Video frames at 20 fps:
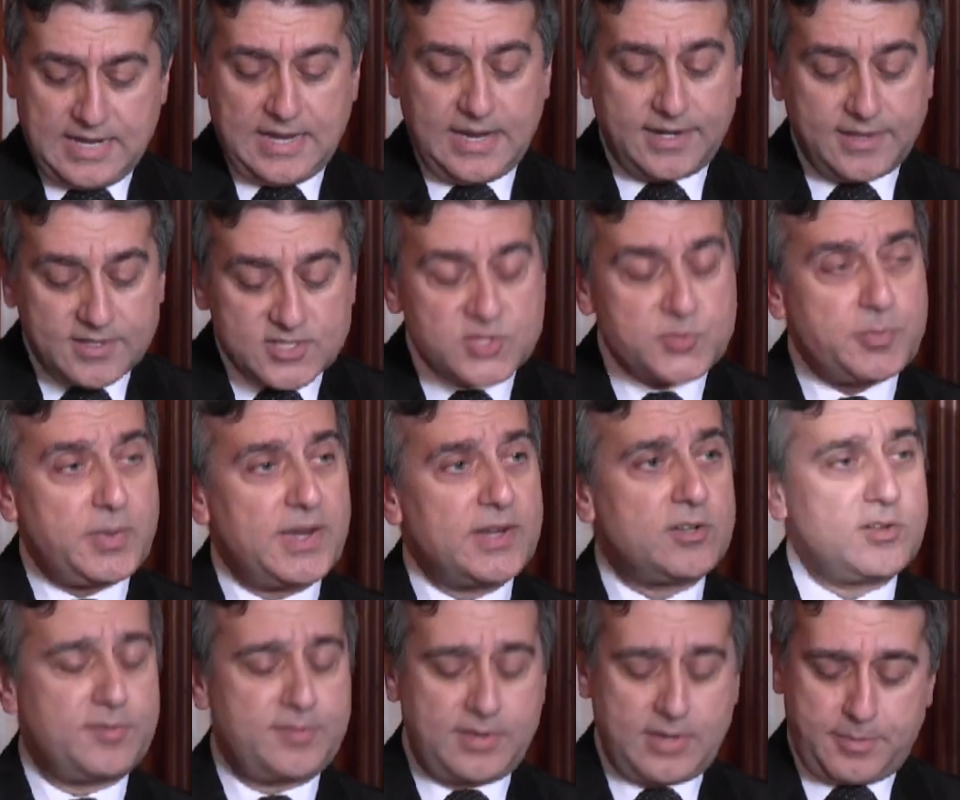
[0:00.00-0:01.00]
and in
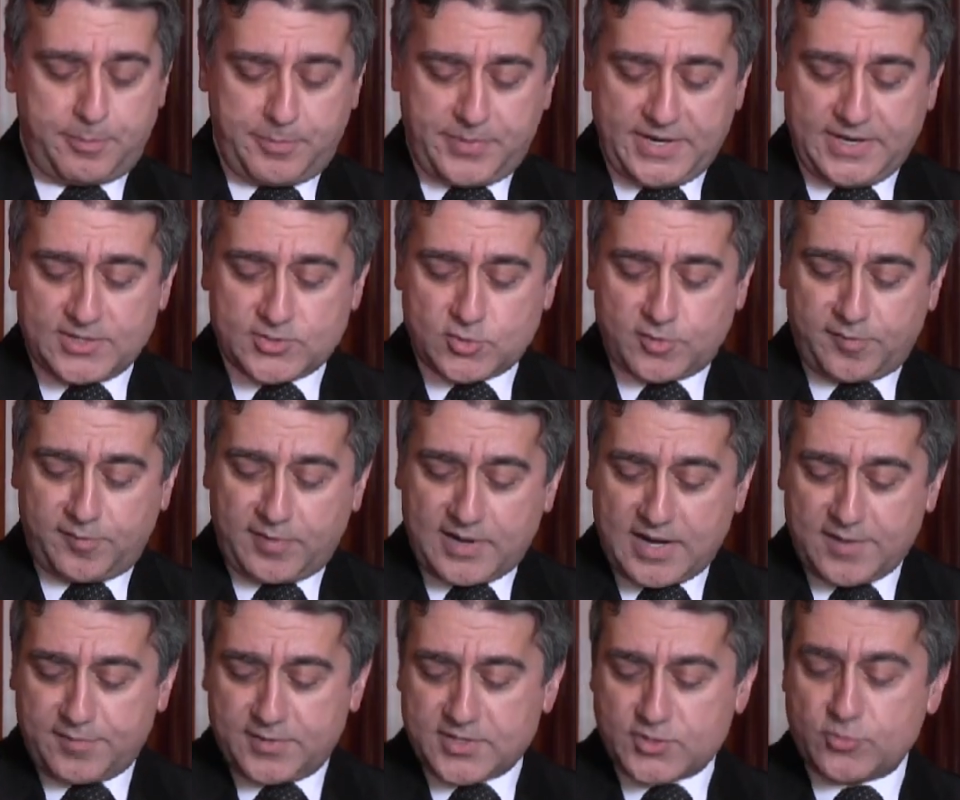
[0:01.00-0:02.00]
spite of the appeals of
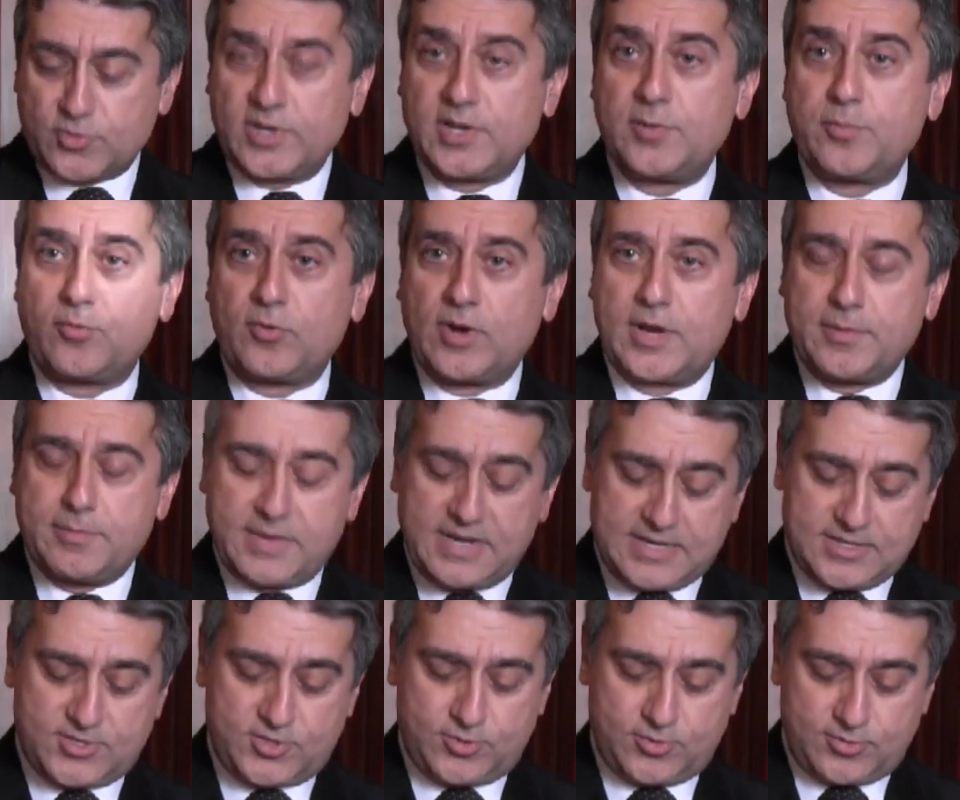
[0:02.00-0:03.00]
5 Israeli prime
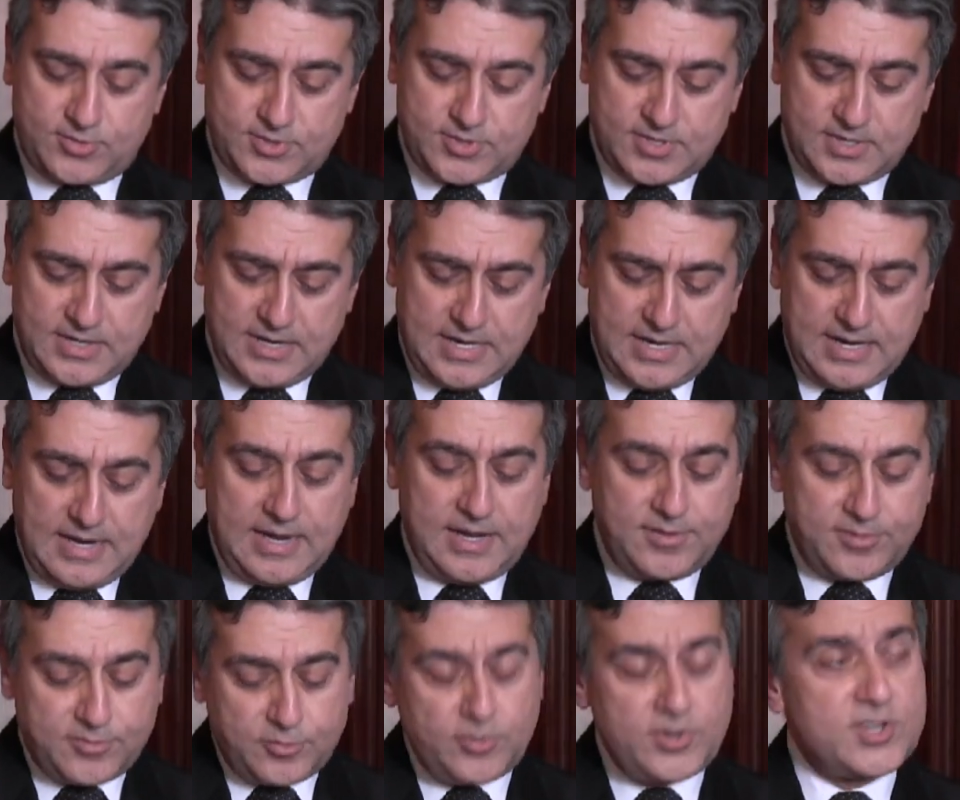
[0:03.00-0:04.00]
ministers
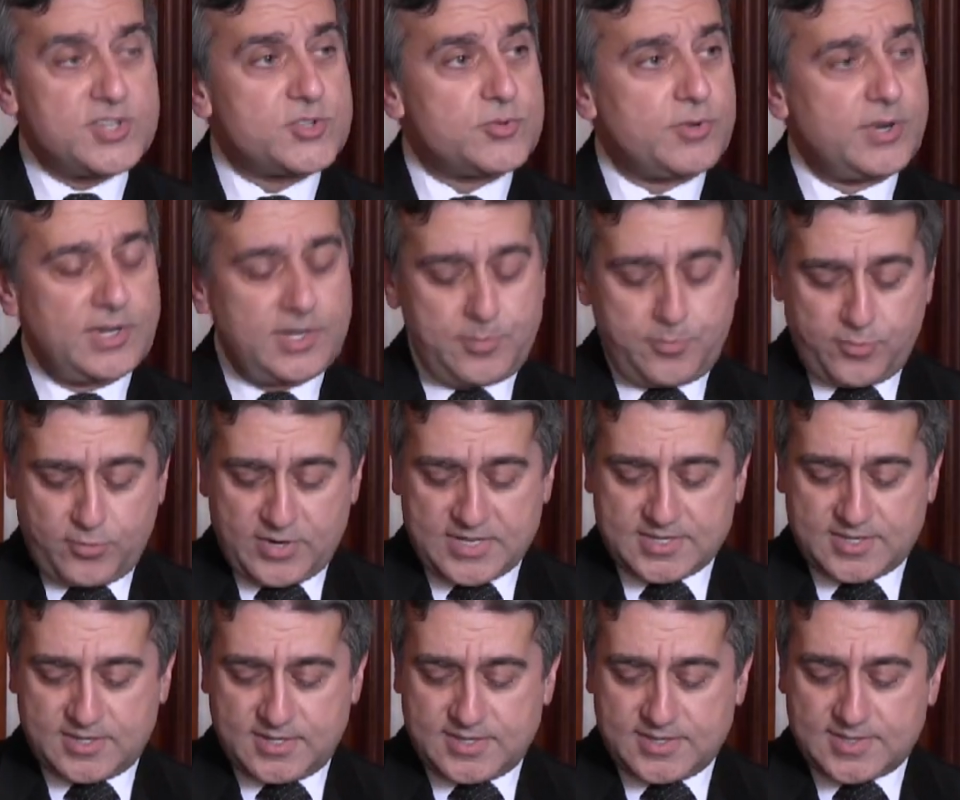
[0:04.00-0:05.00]
and 3 Israeli
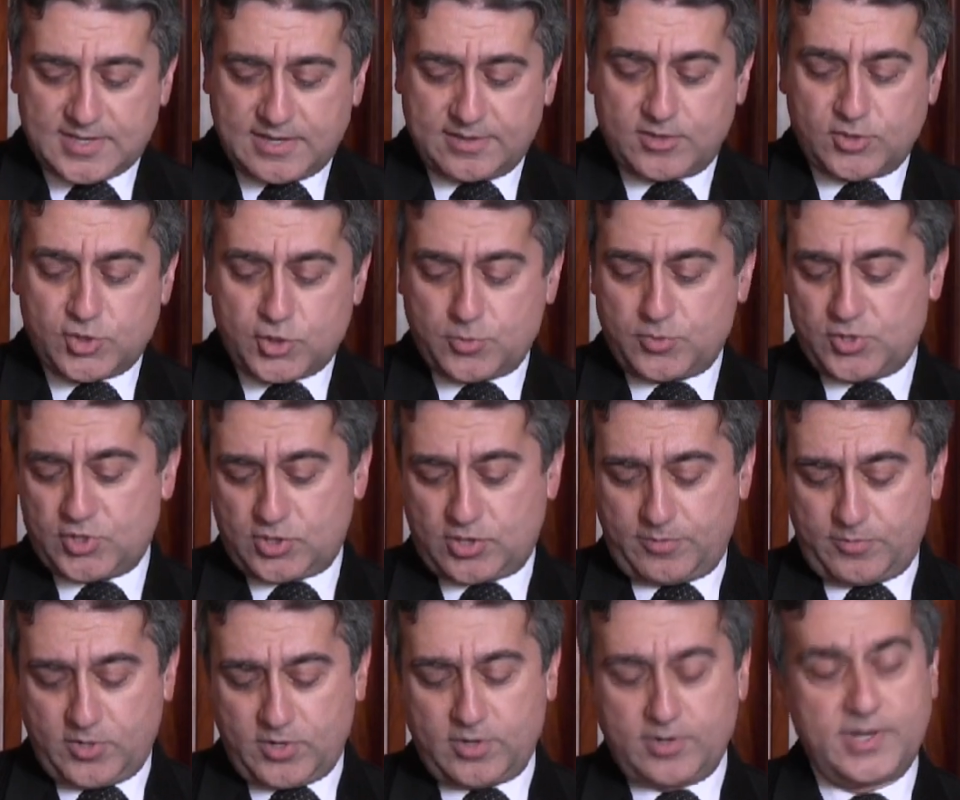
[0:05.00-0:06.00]
presidents and the Jewish
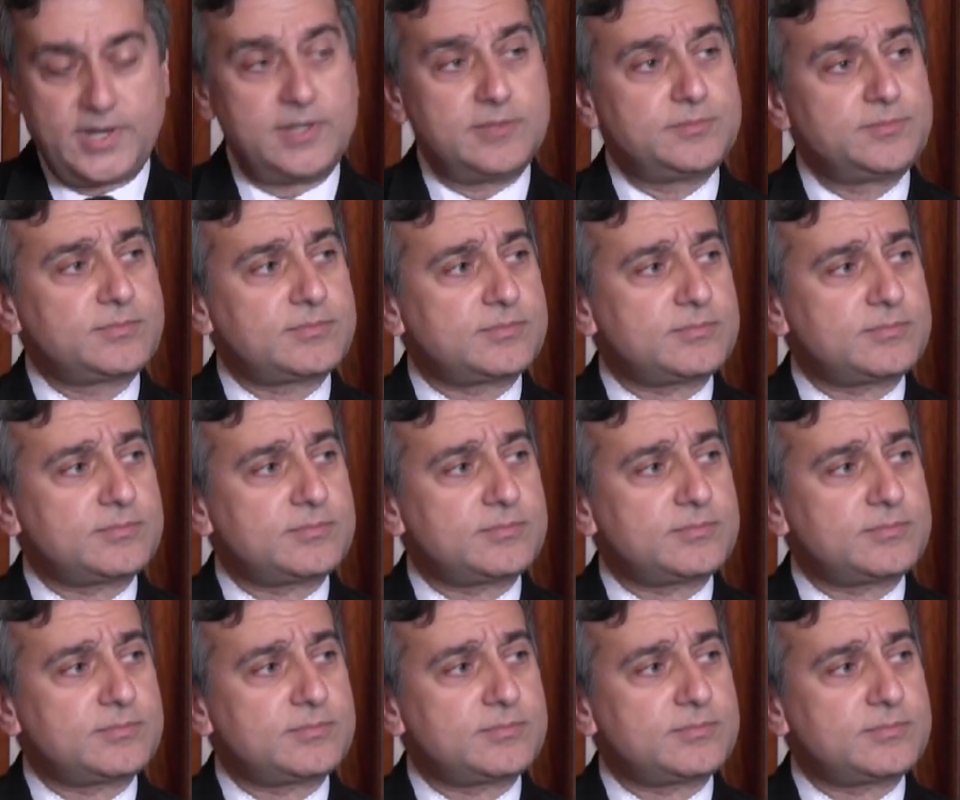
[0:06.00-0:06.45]
community,